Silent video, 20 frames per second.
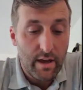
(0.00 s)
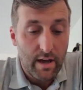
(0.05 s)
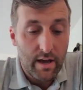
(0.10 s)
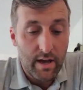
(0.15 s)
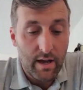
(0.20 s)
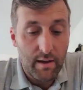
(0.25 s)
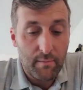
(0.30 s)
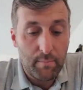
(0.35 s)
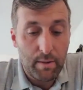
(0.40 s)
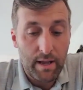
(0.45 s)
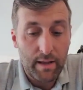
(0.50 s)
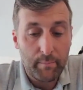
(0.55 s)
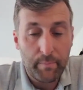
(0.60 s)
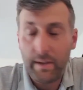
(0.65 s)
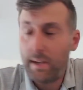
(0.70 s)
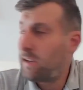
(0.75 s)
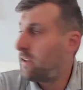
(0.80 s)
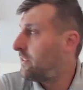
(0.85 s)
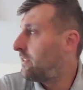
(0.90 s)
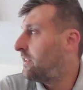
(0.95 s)
Uh,
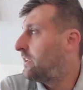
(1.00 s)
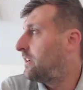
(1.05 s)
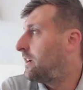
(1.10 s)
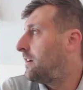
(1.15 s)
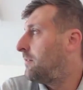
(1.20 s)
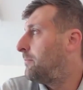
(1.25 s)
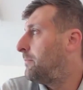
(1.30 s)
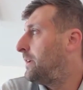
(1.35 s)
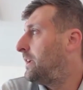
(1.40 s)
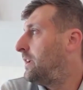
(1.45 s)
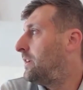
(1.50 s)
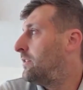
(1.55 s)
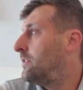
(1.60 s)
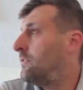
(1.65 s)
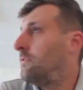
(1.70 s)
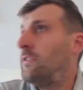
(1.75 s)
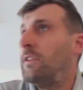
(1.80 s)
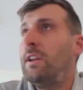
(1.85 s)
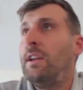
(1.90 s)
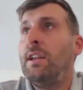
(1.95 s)
Blackbeard, I think,
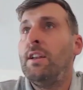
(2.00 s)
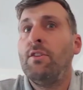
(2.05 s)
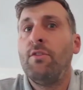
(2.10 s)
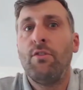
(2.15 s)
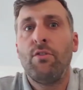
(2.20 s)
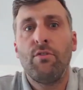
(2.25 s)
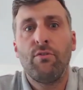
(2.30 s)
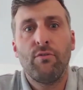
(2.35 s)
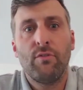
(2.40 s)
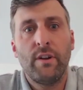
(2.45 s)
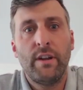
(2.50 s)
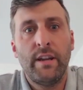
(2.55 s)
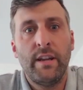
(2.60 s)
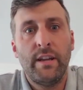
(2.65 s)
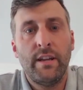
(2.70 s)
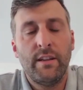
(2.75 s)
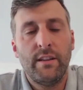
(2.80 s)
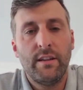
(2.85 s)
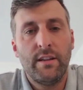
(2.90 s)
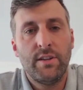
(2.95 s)
unbeaten in
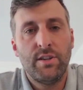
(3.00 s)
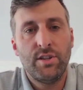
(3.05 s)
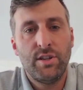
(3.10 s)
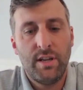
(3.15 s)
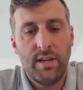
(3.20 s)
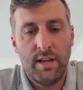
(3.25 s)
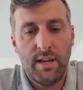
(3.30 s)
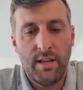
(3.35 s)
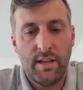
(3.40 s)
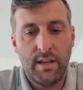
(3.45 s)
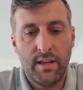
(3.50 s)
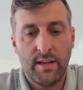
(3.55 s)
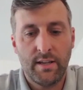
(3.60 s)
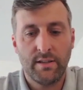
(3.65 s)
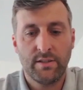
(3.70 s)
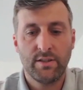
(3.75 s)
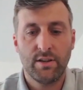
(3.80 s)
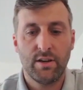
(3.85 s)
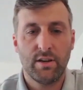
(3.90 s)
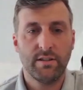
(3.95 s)
three this year. The
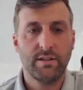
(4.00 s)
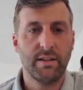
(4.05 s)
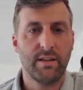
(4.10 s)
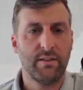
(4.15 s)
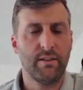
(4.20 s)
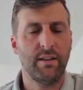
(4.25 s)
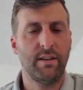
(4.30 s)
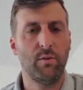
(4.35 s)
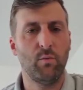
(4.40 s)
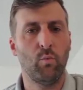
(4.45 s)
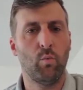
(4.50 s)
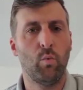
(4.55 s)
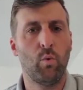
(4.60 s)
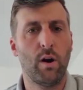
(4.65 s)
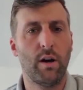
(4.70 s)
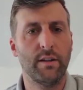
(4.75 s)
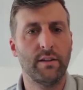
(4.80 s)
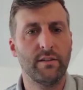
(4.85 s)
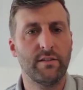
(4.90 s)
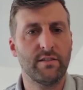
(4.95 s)
Antarctic, I think,
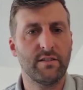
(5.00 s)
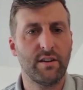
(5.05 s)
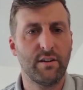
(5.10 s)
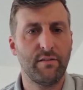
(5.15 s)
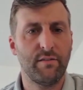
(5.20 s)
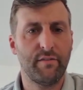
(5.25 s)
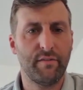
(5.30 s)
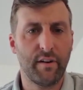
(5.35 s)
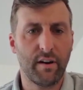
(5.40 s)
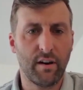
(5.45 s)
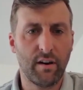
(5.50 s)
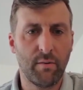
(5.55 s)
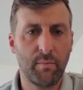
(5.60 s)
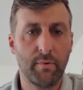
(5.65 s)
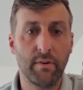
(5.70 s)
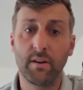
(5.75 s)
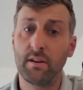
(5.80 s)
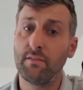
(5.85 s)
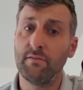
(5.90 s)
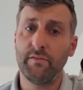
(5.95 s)
one so far,
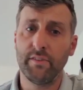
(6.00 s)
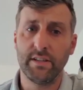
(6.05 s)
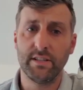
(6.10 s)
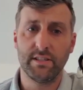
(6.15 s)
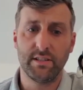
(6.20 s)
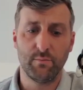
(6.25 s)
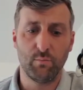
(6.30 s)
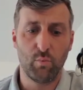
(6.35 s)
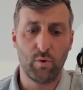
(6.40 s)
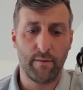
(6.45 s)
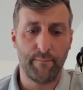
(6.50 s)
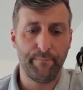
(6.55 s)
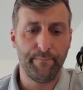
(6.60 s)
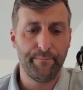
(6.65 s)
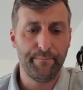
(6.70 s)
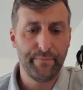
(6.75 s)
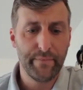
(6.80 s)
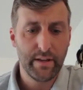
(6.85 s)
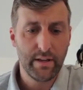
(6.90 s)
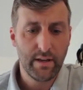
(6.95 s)
but a convincing one.
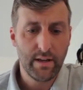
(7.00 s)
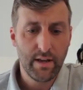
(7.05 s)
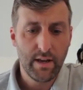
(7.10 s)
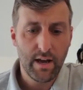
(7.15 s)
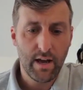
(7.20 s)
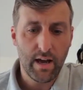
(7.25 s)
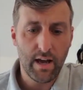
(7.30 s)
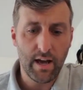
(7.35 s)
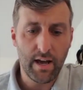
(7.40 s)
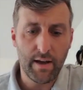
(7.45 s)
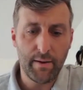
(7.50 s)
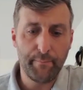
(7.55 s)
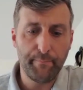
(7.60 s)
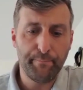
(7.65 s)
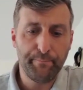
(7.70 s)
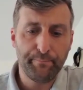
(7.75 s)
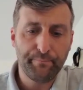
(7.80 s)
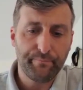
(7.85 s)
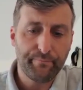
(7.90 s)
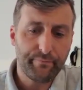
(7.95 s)

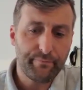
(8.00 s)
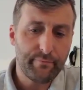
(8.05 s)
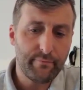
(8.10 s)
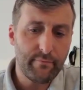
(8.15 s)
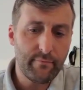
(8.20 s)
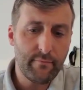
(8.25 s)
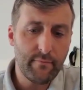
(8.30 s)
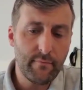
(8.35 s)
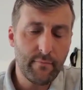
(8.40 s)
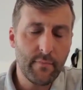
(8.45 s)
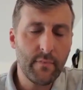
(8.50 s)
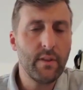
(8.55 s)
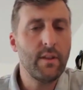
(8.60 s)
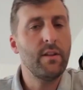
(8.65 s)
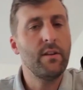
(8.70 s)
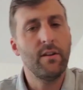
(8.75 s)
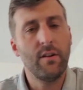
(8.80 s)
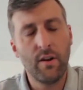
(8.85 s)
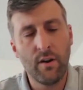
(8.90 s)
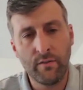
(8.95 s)
Um,
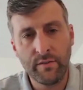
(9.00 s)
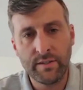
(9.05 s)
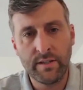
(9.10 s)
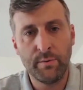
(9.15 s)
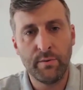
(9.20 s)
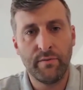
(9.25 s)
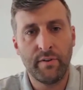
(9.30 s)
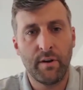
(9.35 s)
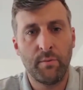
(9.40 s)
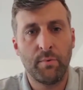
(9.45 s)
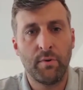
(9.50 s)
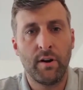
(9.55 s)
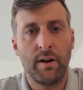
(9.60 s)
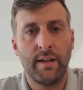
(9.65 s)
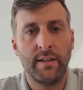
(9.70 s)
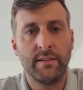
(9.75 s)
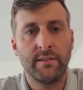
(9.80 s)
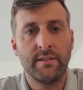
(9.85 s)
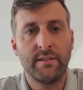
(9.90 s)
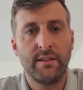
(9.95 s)
obviously with
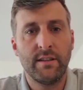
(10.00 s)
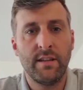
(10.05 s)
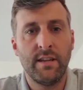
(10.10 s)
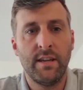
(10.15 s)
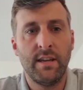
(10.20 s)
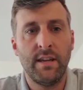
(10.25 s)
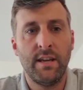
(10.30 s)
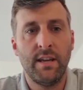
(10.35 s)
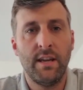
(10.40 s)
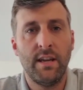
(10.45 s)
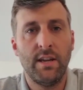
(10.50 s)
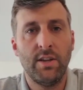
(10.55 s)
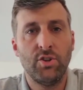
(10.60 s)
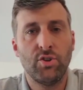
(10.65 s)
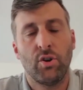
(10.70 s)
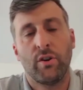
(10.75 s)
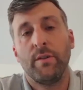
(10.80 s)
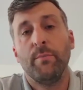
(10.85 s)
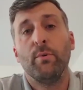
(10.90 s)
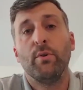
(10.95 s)
O'Brien's, the
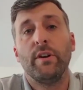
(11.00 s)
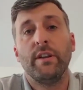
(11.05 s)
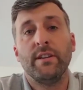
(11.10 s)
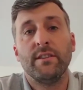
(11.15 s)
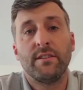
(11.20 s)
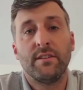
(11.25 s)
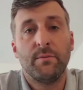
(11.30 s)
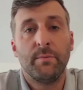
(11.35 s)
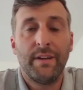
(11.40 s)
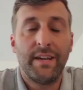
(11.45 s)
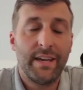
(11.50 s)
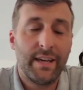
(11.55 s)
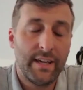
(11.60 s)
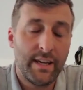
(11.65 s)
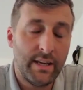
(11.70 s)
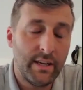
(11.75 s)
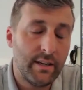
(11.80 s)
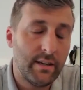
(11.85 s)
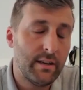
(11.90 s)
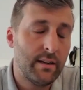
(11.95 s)
jockey booking is going to be
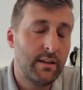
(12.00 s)
key.